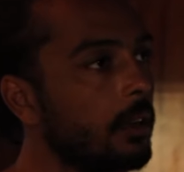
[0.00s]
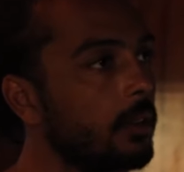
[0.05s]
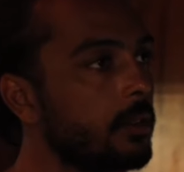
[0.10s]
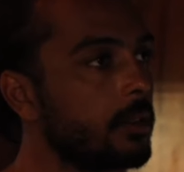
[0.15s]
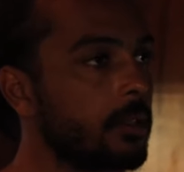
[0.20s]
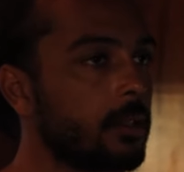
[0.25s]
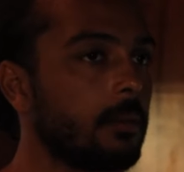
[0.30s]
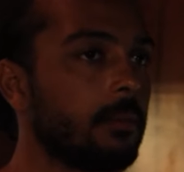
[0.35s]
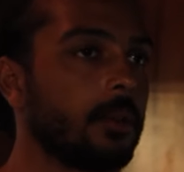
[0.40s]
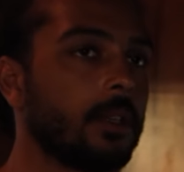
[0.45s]
oh,
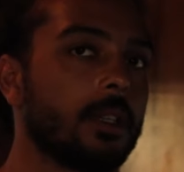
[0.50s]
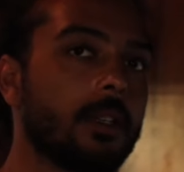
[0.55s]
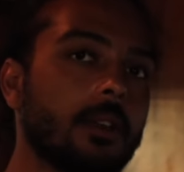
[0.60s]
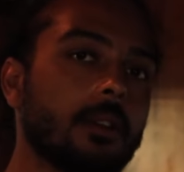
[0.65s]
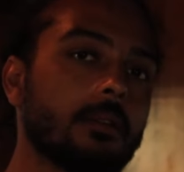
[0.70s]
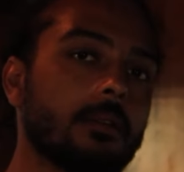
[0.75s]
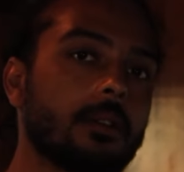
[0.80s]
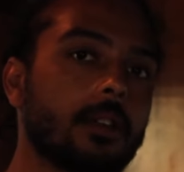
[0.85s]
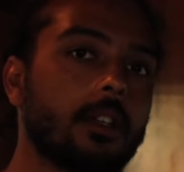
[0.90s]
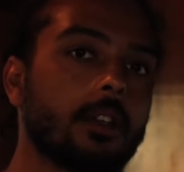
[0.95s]
there's somebody
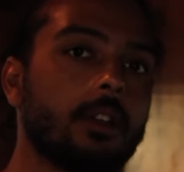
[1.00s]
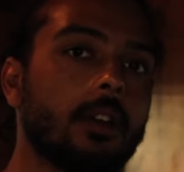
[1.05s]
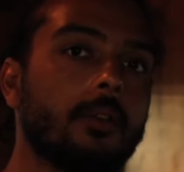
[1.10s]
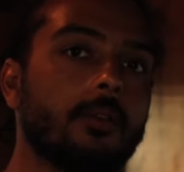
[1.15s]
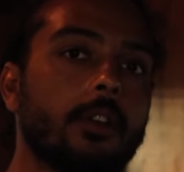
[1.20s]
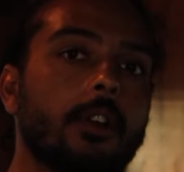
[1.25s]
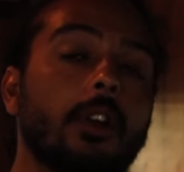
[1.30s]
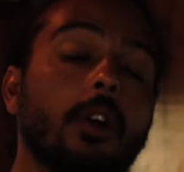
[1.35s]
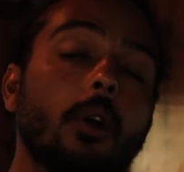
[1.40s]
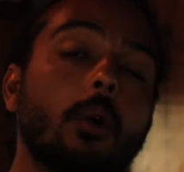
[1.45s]
here. And you
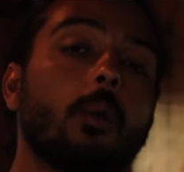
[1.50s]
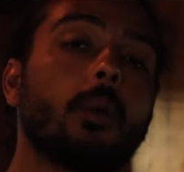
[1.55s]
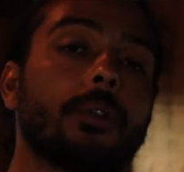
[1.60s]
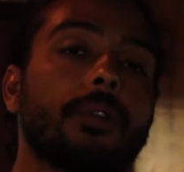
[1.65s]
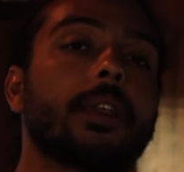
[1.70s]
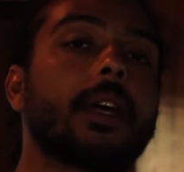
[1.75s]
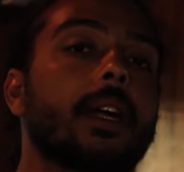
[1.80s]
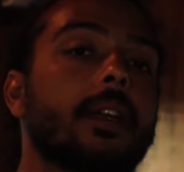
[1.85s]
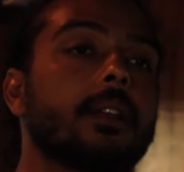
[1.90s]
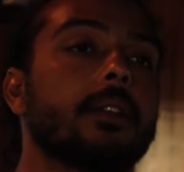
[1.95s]
never know
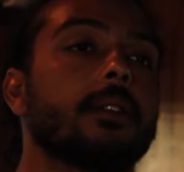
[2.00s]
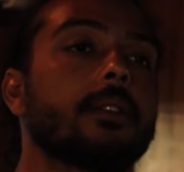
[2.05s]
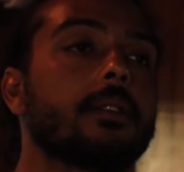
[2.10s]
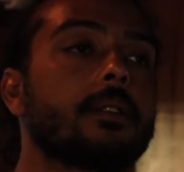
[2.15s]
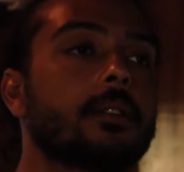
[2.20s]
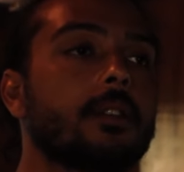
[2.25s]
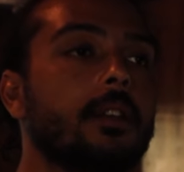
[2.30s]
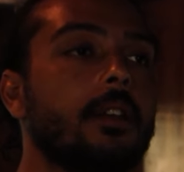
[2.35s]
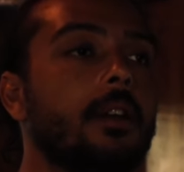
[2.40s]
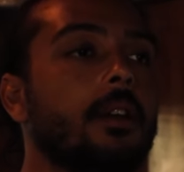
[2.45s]
what that
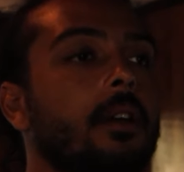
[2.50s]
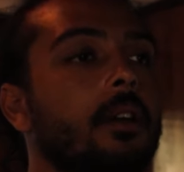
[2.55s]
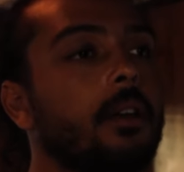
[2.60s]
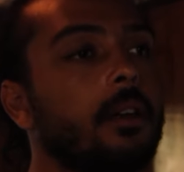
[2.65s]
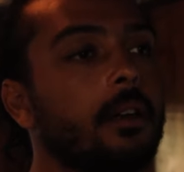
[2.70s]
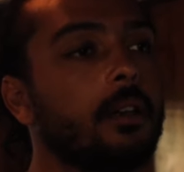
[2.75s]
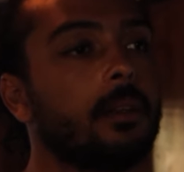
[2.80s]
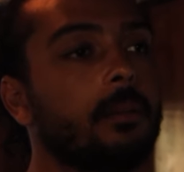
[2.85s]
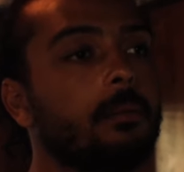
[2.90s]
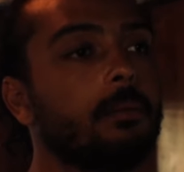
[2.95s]
is.
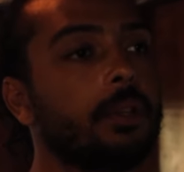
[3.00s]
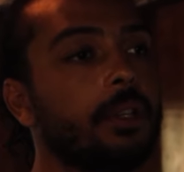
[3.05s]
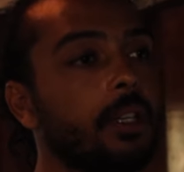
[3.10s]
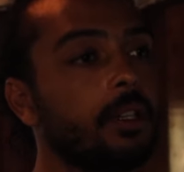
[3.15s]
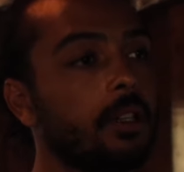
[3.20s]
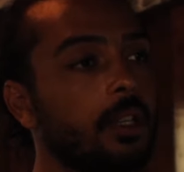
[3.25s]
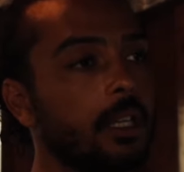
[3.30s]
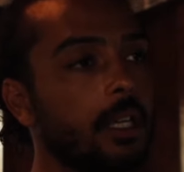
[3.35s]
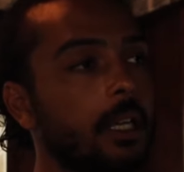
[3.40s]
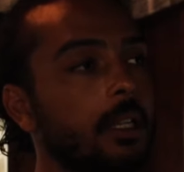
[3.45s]
Um, mm. But
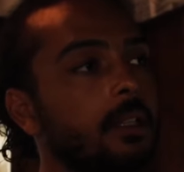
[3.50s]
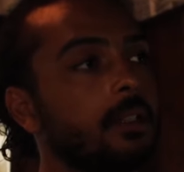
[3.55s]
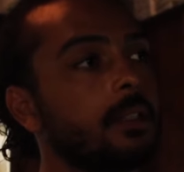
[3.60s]
then they get